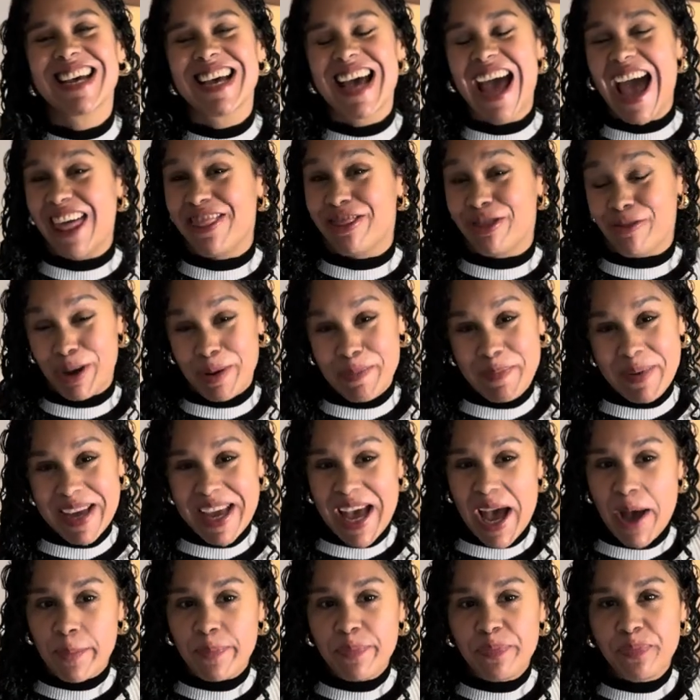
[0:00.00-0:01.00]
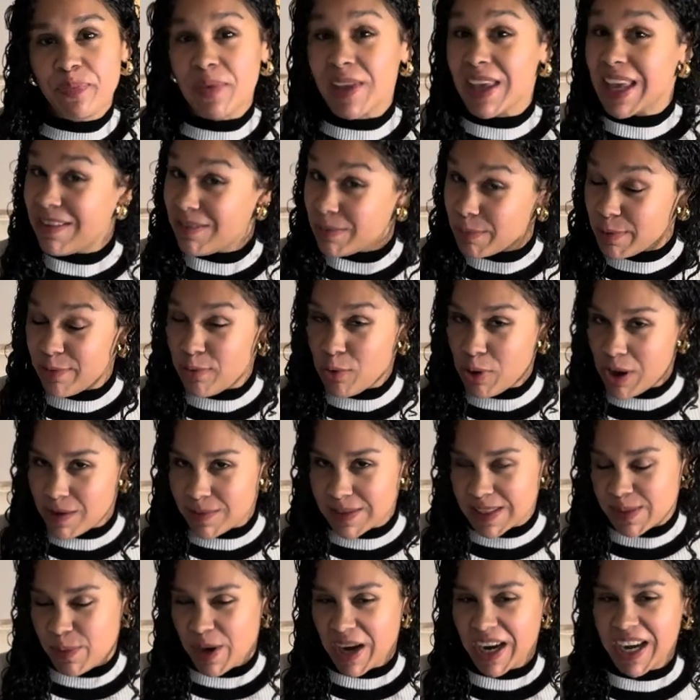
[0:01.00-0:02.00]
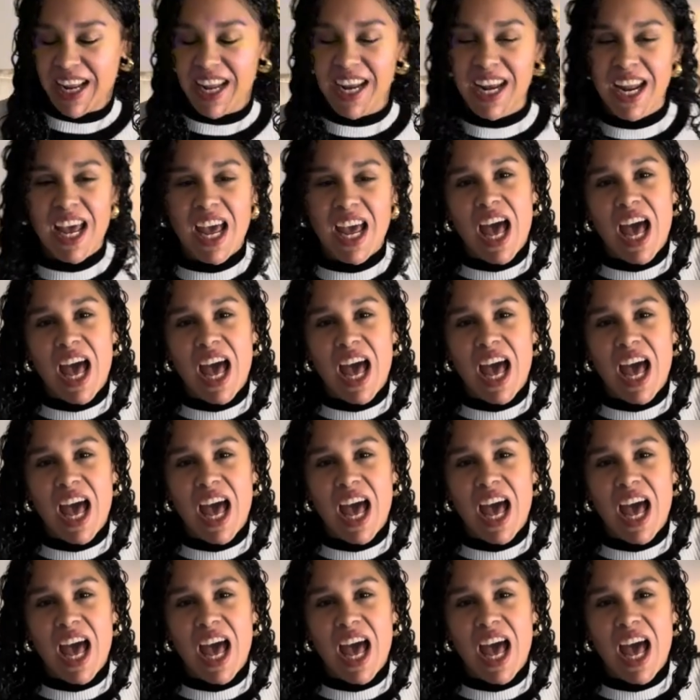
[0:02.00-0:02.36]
at 3 p.m., even before I was pregnant.